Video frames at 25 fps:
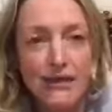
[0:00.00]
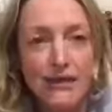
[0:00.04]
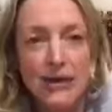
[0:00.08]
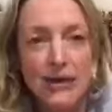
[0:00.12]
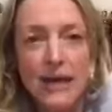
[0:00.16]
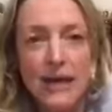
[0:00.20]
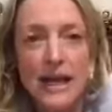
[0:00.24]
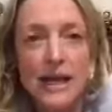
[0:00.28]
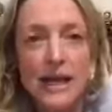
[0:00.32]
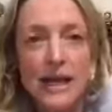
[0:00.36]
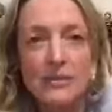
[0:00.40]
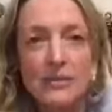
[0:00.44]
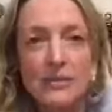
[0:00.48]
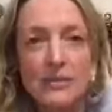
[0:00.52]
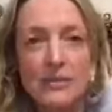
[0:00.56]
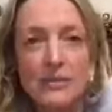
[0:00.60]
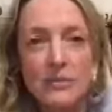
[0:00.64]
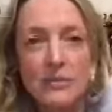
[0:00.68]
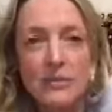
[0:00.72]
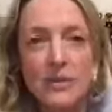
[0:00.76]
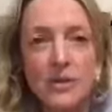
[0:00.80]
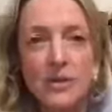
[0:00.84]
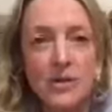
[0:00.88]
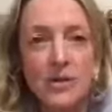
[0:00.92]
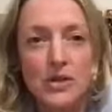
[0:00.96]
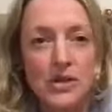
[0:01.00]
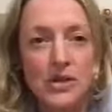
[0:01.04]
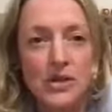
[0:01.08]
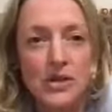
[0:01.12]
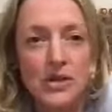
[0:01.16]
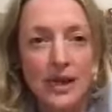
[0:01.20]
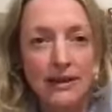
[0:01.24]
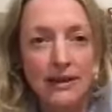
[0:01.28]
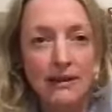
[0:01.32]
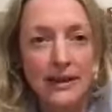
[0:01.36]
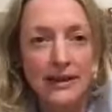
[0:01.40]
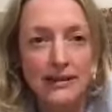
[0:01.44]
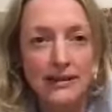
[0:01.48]
more, Sherry, the one
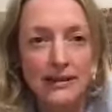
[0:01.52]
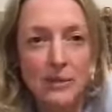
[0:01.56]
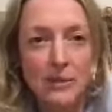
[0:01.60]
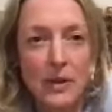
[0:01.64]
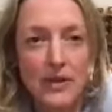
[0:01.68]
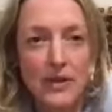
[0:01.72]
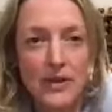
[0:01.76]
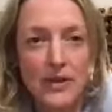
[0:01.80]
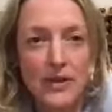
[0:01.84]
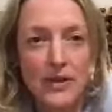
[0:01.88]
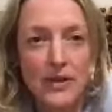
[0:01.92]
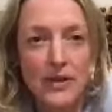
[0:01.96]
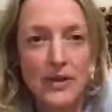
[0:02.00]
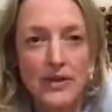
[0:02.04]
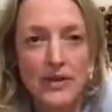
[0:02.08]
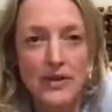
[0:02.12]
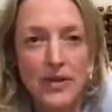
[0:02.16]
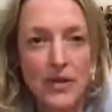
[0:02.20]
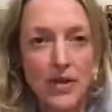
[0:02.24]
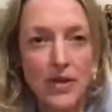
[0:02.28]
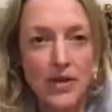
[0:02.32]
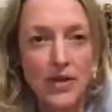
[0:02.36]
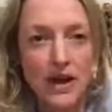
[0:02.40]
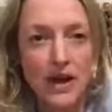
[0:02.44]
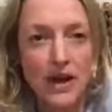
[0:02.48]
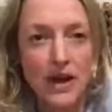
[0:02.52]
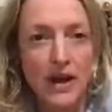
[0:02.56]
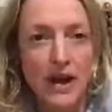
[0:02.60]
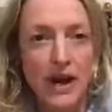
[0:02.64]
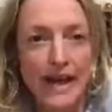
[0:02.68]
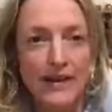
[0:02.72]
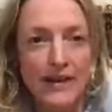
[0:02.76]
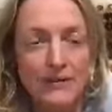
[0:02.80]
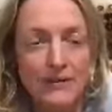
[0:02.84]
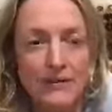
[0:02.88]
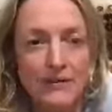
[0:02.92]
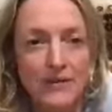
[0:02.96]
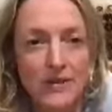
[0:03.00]
that's on the thigh. So you're
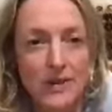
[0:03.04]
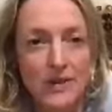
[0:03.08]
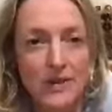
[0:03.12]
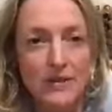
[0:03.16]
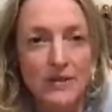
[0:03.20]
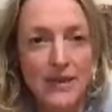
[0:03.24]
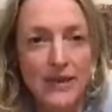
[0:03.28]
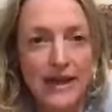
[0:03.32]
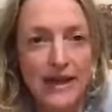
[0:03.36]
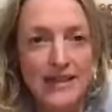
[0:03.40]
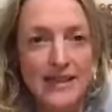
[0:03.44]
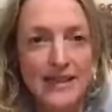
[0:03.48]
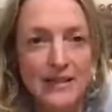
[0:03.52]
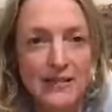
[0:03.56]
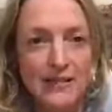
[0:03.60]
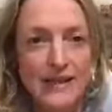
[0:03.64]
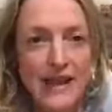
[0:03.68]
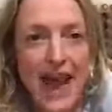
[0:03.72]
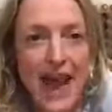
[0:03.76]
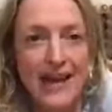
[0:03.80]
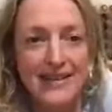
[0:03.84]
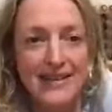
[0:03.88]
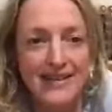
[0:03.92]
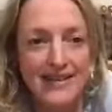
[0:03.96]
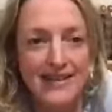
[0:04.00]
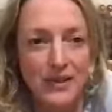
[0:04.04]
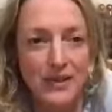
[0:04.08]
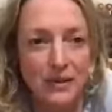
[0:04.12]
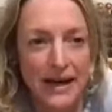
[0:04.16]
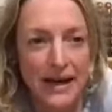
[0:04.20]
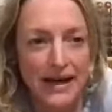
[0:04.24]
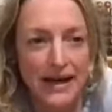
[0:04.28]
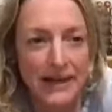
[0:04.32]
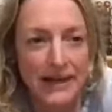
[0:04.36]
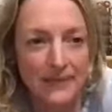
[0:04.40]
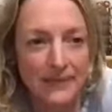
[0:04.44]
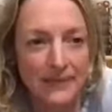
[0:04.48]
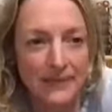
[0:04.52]
flexing the foot. Yes, great.
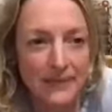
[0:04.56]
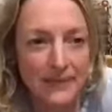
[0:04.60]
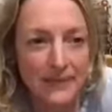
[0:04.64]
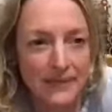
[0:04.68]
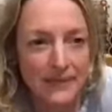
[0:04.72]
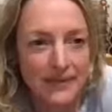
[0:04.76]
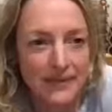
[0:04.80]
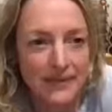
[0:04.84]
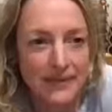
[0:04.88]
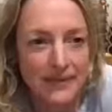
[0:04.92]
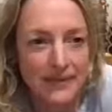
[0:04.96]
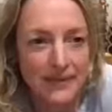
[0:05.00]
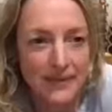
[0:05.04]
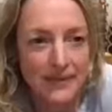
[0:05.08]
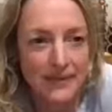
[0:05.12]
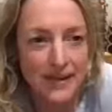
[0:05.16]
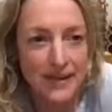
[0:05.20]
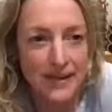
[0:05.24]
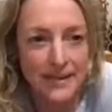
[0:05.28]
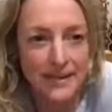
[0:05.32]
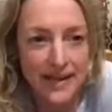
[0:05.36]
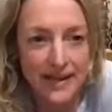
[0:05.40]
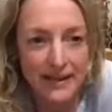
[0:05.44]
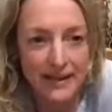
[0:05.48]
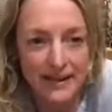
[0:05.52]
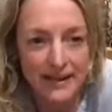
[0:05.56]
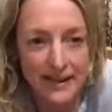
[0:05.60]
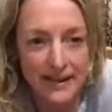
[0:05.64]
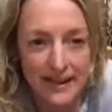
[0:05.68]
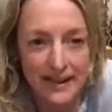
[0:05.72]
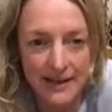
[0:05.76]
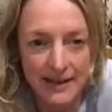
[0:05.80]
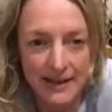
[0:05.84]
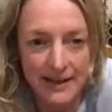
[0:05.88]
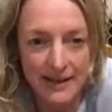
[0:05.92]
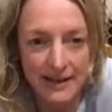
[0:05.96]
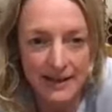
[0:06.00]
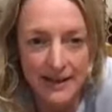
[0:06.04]
Nice,
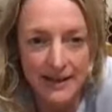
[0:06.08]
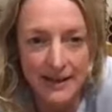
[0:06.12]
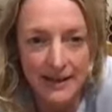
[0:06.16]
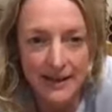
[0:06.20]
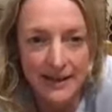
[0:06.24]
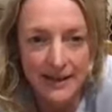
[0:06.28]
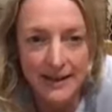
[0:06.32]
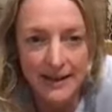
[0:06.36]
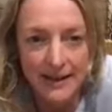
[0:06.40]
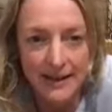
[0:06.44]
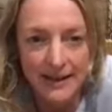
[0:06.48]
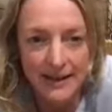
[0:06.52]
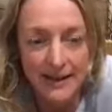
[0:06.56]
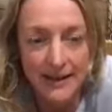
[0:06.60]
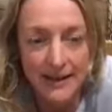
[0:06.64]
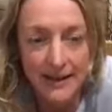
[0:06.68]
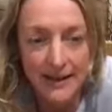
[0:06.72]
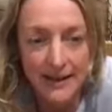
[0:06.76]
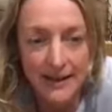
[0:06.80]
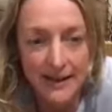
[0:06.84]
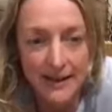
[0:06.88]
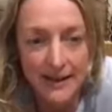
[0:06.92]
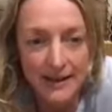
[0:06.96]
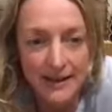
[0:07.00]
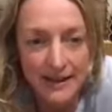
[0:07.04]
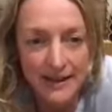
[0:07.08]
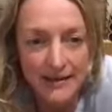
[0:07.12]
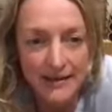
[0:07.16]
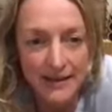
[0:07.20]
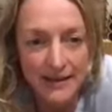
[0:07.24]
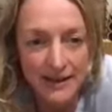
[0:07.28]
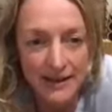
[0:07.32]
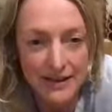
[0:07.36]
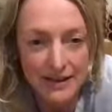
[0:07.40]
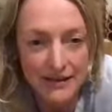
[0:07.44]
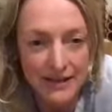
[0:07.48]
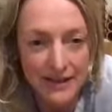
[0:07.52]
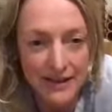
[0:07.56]
Kathy. Lovely,
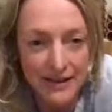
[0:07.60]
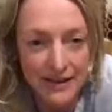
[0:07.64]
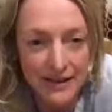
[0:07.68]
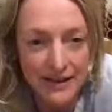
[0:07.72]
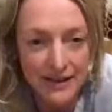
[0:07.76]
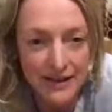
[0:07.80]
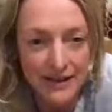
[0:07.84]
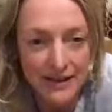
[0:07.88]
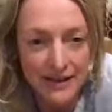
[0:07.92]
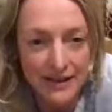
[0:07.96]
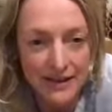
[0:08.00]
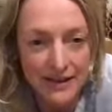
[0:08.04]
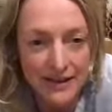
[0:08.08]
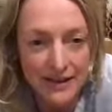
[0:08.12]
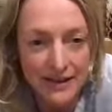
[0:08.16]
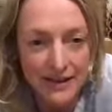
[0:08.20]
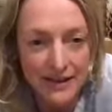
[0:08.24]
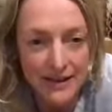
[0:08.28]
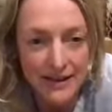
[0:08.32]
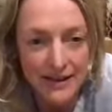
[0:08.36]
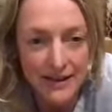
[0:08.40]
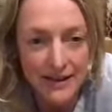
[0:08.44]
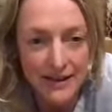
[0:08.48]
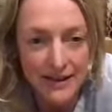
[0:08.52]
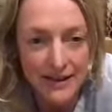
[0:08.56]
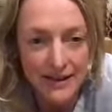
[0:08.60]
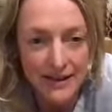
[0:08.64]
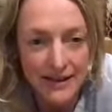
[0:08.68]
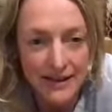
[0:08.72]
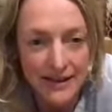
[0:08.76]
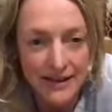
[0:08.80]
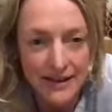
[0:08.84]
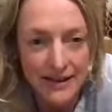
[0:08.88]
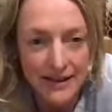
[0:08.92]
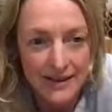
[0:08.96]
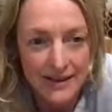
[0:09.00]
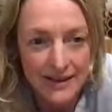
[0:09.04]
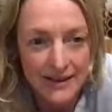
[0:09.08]
Fifi.
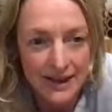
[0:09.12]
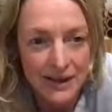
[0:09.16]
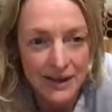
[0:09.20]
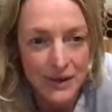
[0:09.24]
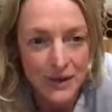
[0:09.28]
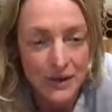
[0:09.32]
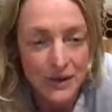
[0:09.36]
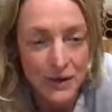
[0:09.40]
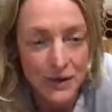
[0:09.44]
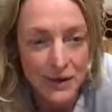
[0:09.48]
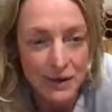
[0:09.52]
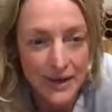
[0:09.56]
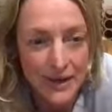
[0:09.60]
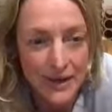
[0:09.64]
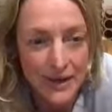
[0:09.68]
That looks great,